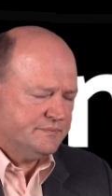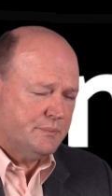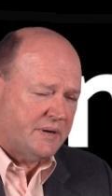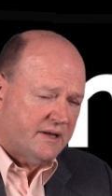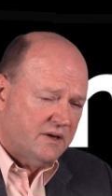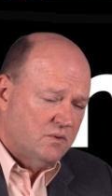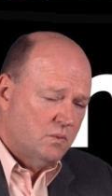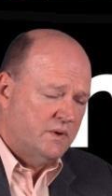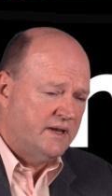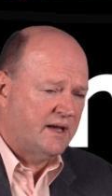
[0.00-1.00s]
but
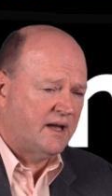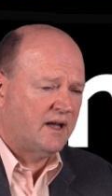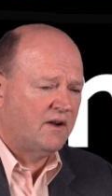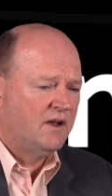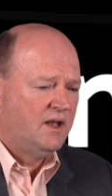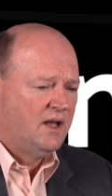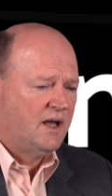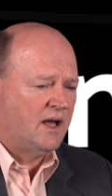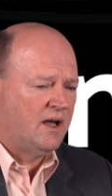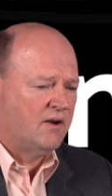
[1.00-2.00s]
we are
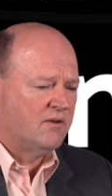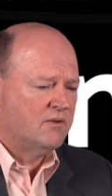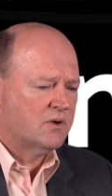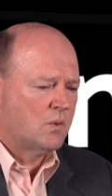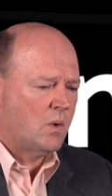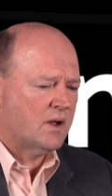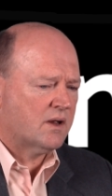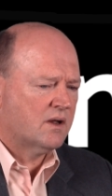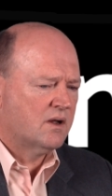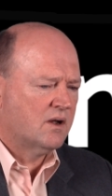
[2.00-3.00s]
quite
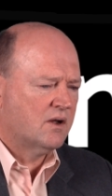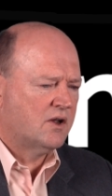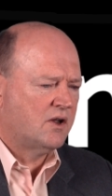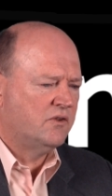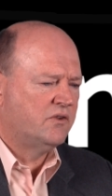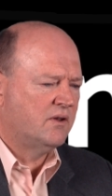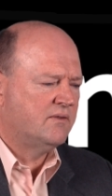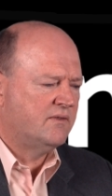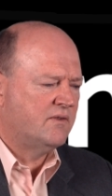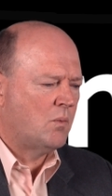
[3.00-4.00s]

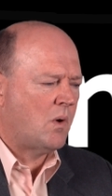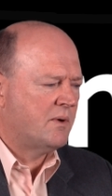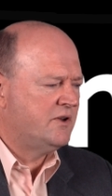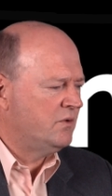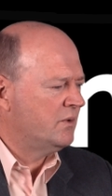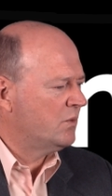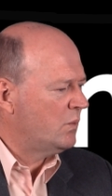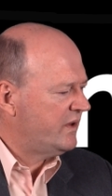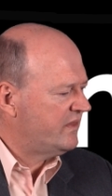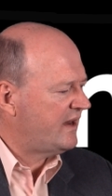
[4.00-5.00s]
conservative in what we're doing
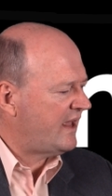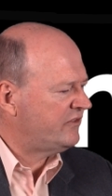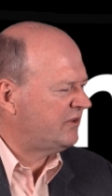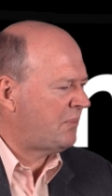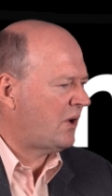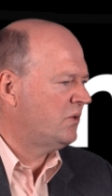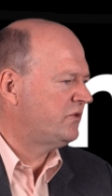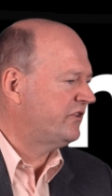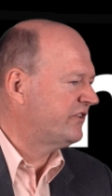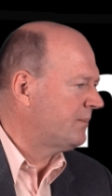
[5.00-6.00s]
with it, as
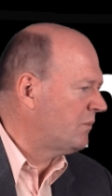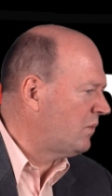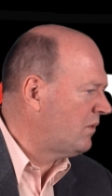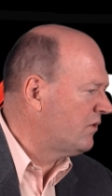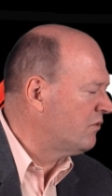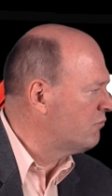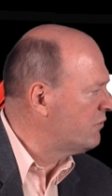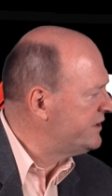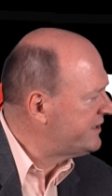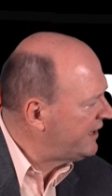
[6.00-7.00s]
opposed to some of the
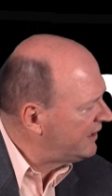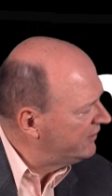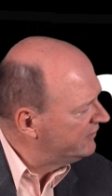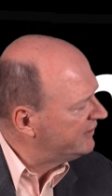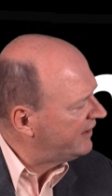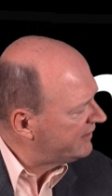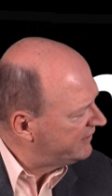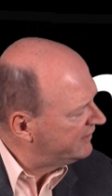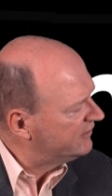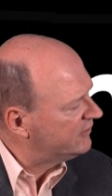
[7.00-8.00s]
retailers and other
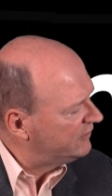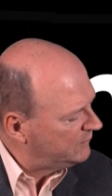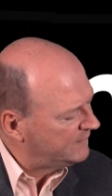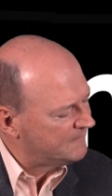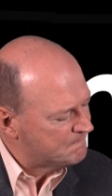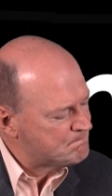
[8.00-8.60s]
things are doing.